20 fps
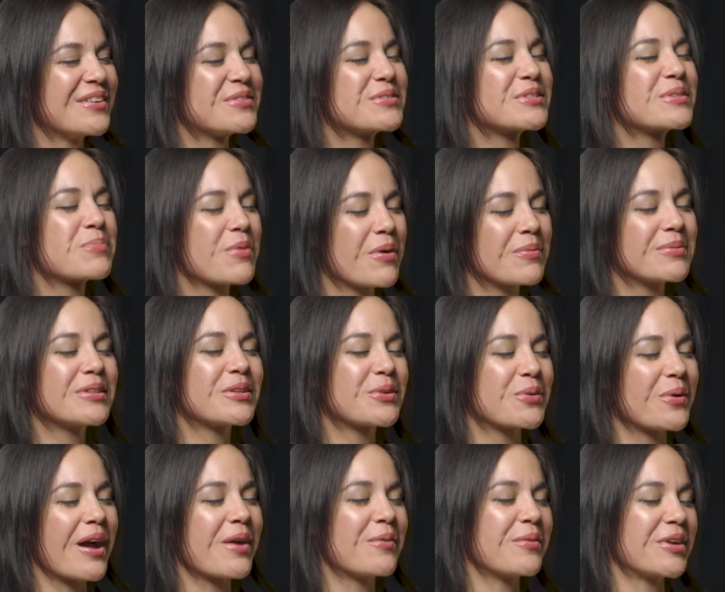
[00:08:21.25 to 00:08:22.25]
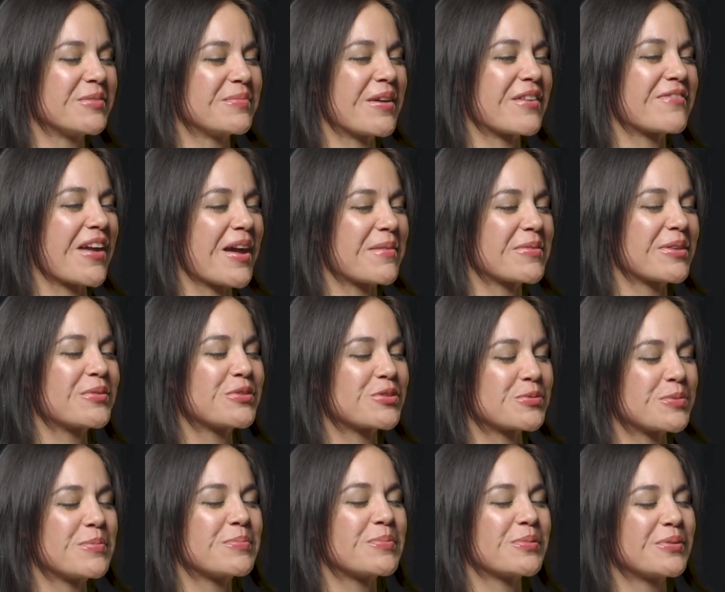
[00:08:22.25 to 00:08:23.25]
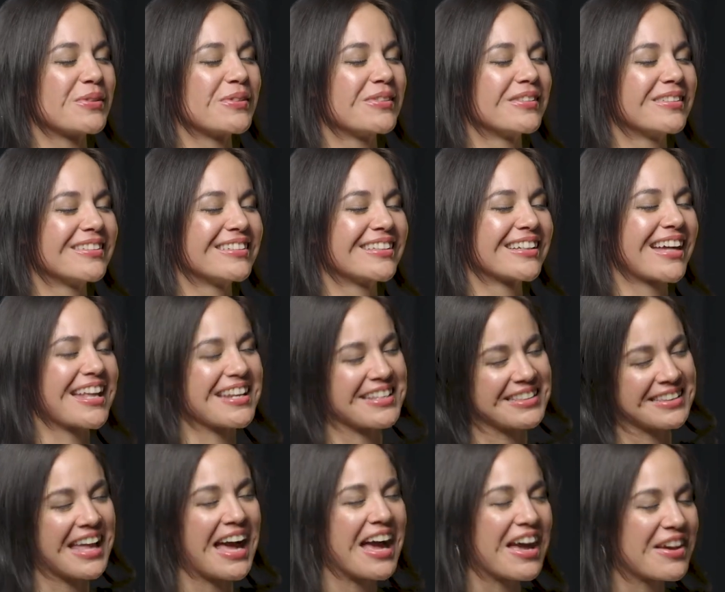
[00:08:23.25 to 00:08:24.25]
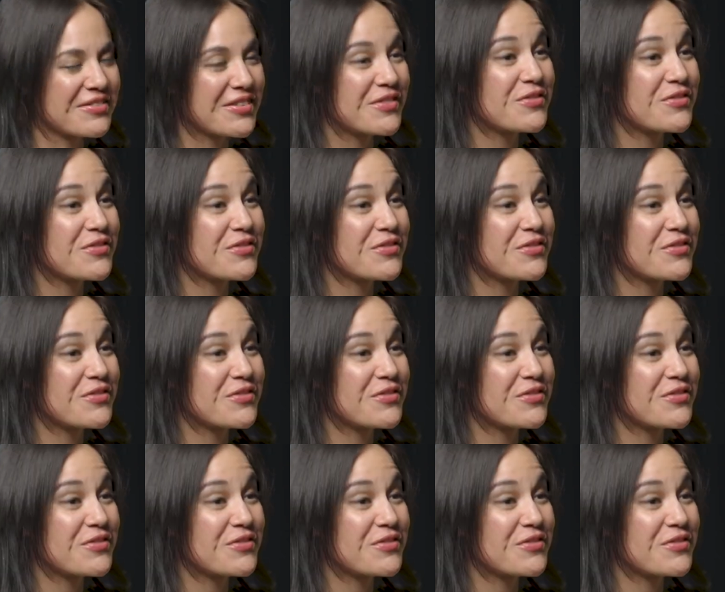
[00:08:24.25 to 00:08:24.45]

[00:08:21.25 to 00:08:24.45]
I was probably the quiet one in my family, which people kind of laugh.